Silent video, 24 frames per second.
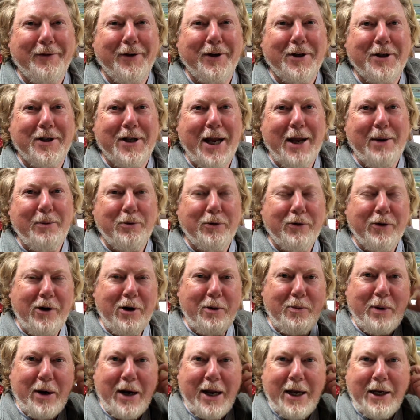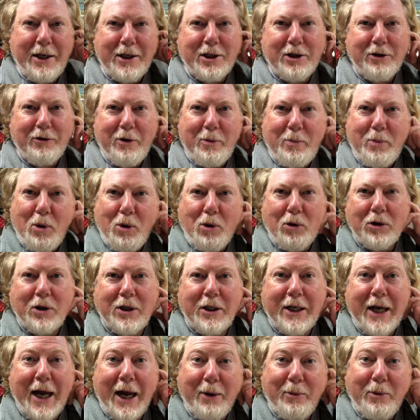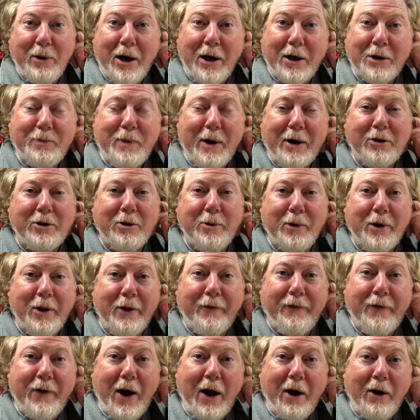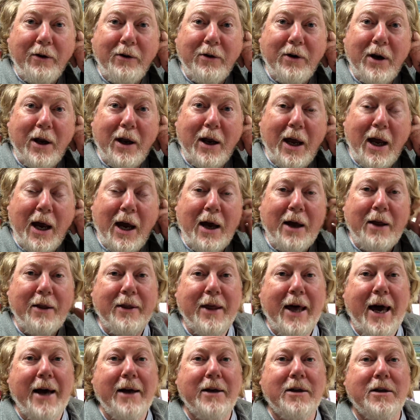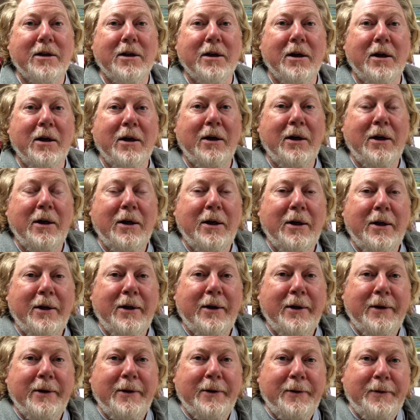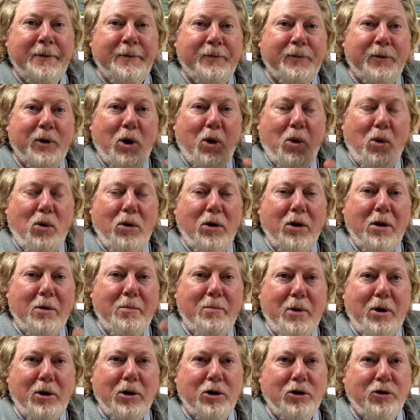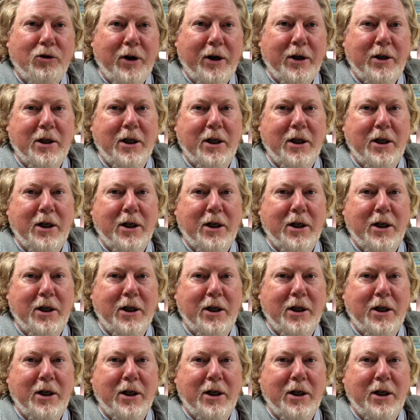Steve was very pleased to report today, when I spoke to him on the phone, that all of the monitoring